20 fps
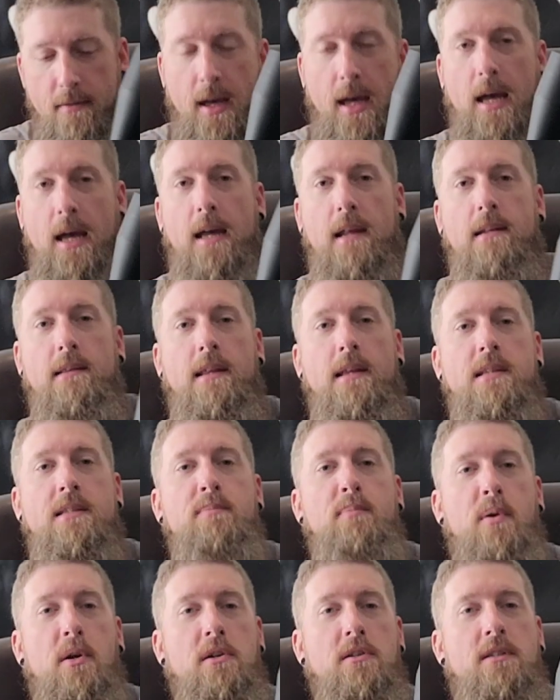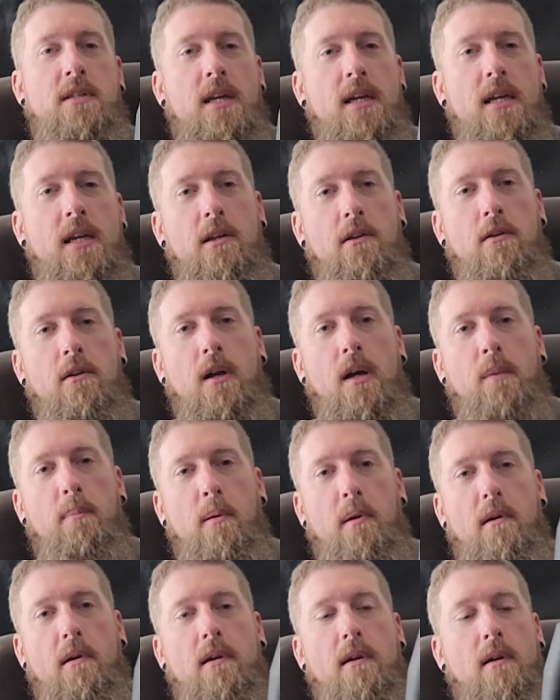had this particular
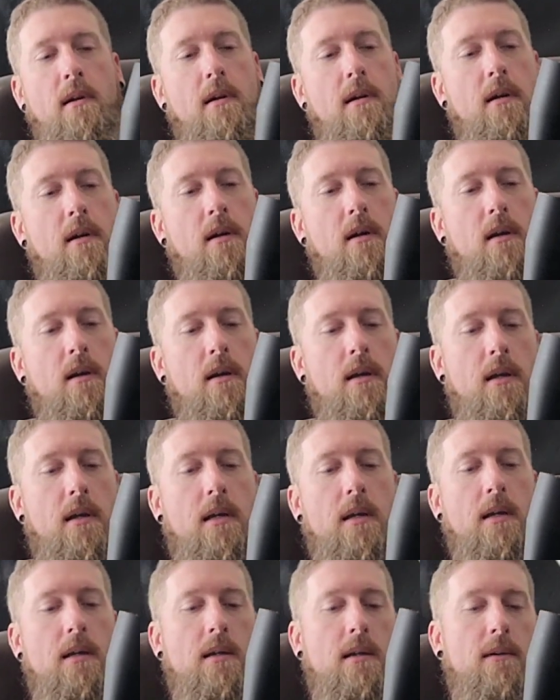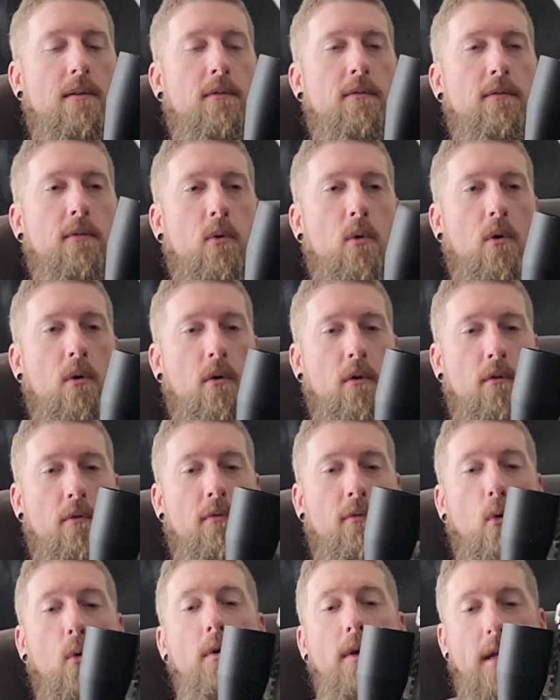upper for
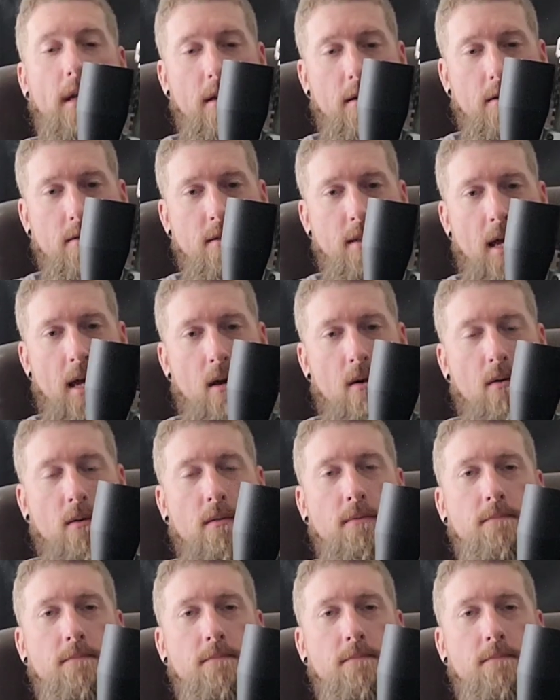4 years now